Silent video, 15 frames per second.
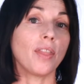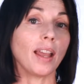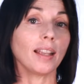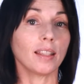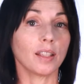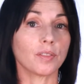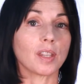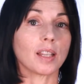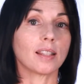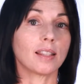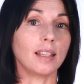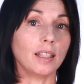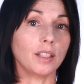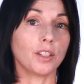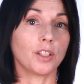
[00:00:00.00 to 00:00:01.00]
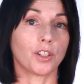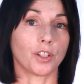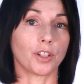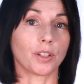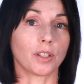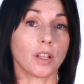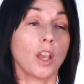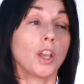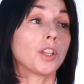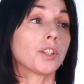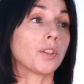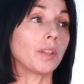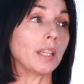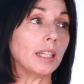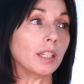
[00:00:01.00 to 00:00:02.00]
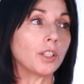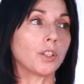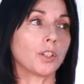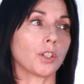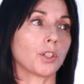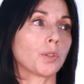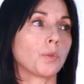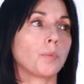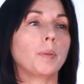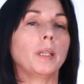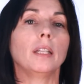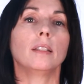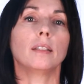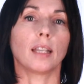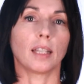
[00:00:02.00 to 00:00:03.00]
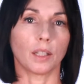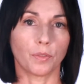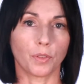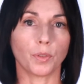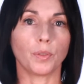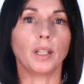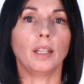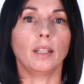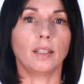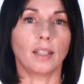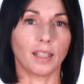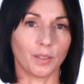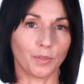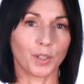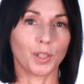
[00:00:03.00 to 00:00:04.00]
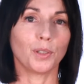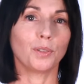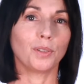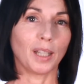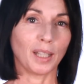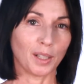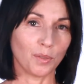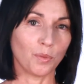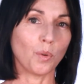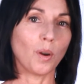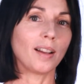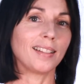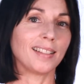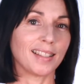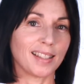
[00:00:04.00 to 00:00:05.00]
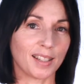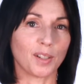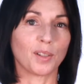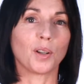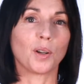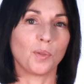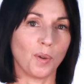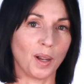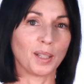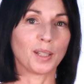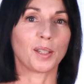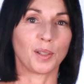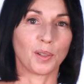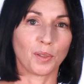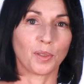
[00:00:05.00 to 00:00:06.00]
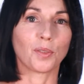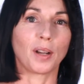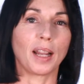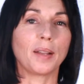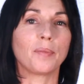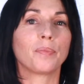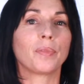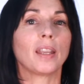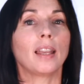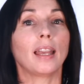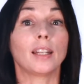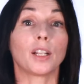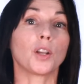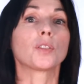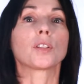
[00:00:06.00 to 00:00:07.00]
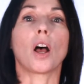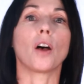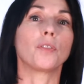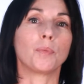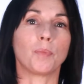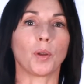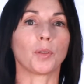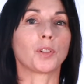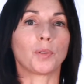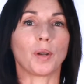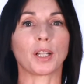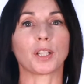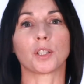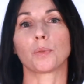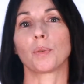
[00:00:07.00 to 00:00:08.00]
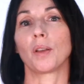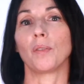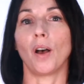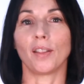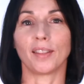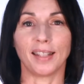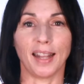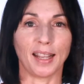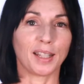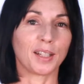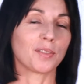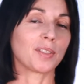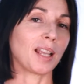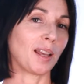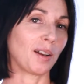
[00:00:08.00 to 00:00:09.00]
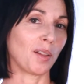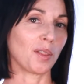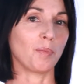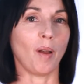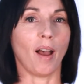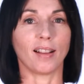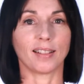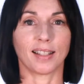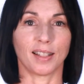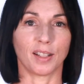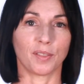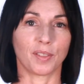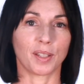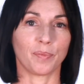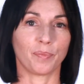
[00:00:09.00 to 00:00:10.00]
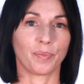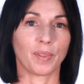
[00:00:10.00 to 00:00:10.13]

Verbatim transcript: that gives us the integers. So the integers would be negative 3, negative 2, negative 1, 0, 1, 2, 3. And it goes off in both directions. We have all the negatives and all the positives.